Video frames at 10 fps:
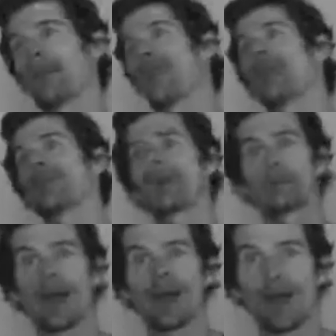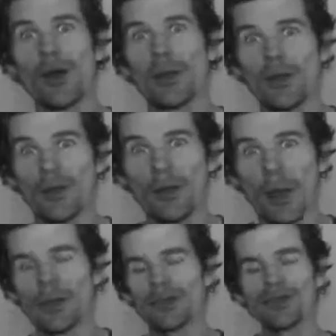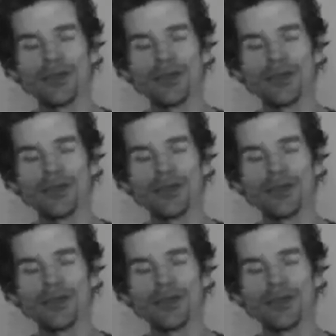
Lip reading: And now I'm back home, I feel amazing.